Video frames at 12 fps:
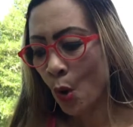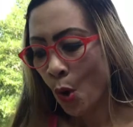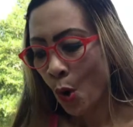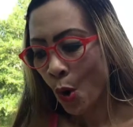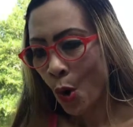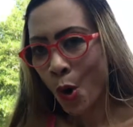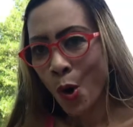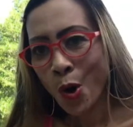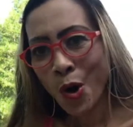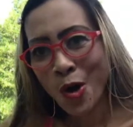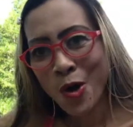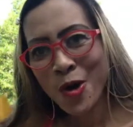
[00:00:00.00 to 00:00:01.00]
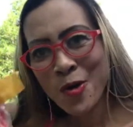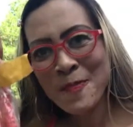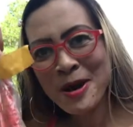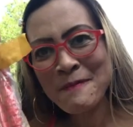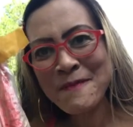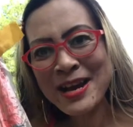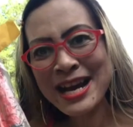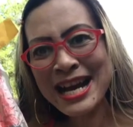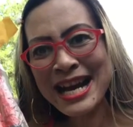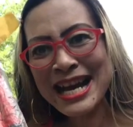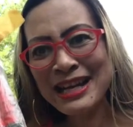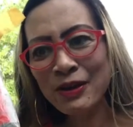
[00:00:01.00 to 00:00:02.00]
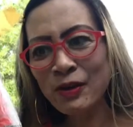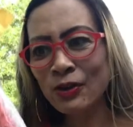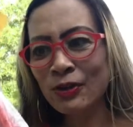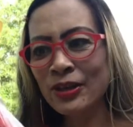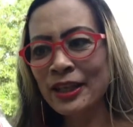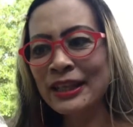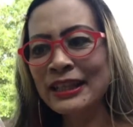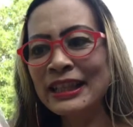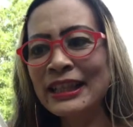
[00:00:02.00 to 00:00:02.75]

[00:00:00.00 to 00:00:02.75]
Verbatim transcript: oh my oh lord